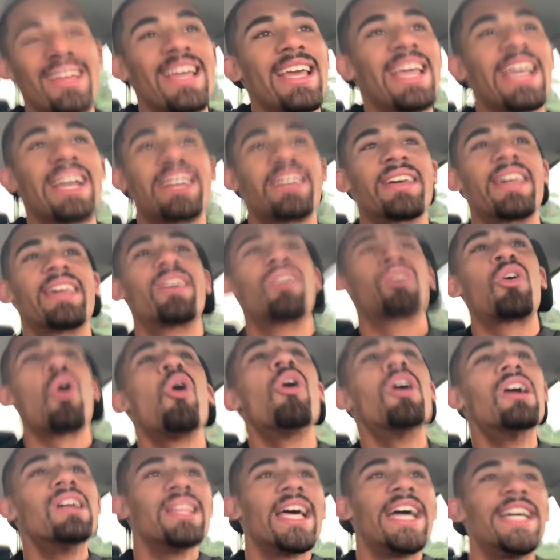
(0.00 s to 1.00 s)
It
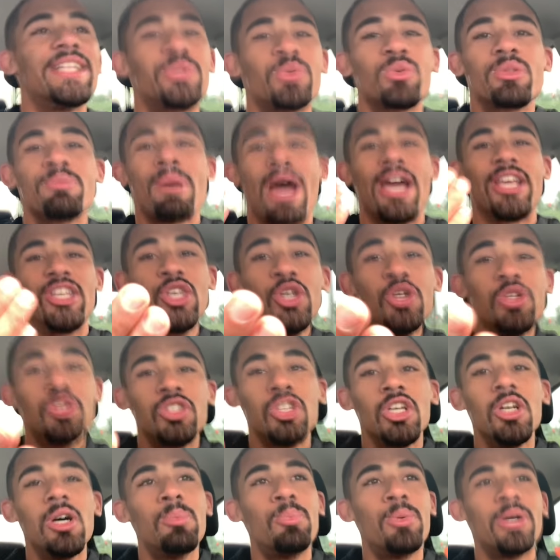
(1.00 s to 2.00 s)
correlates with my
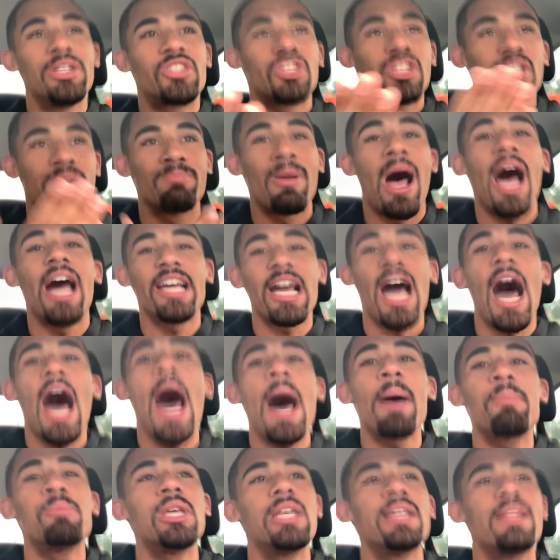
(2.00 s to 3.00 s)
YouTube, which is my
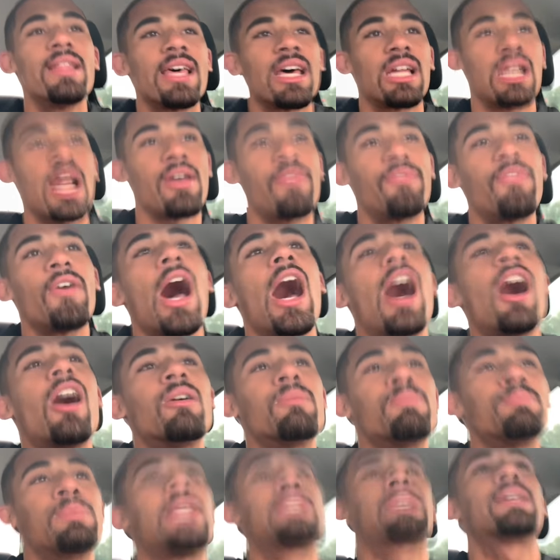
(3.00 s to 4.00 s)
hobby that I
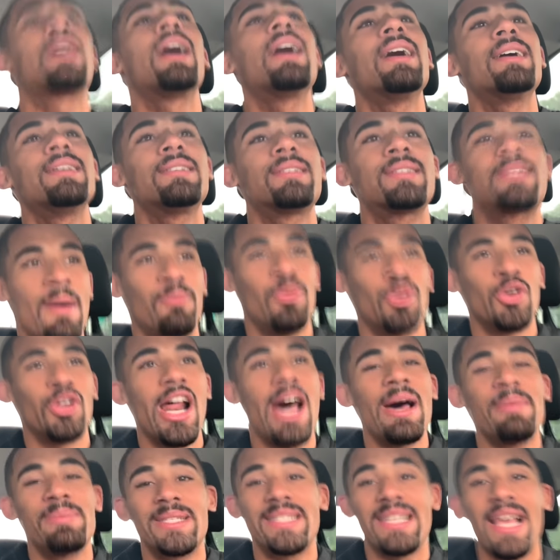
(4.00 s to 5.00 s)
found because what
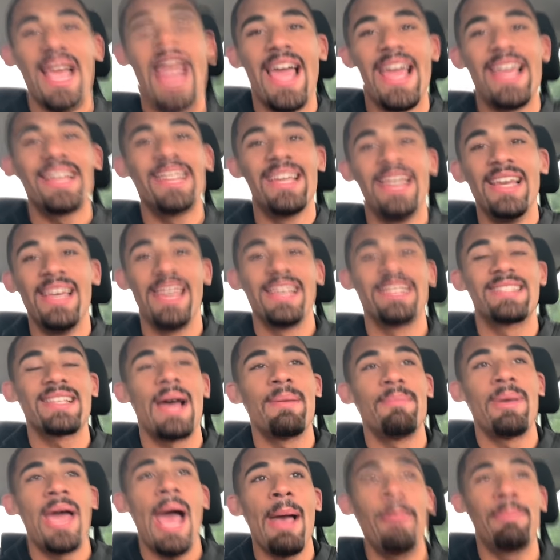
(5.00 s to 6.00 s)
I'm saying is
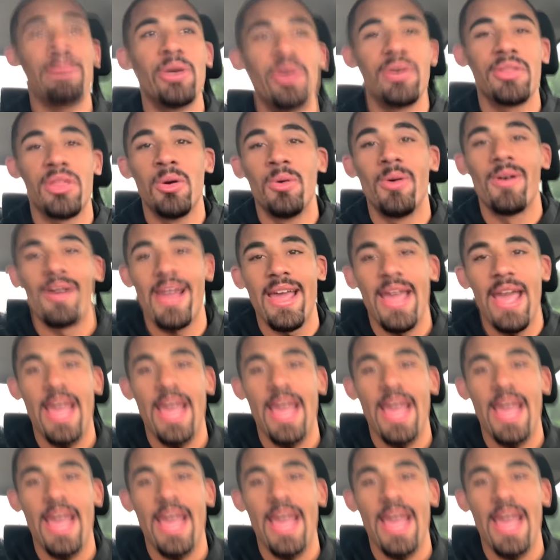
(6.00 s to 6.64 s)
I'm happy with who I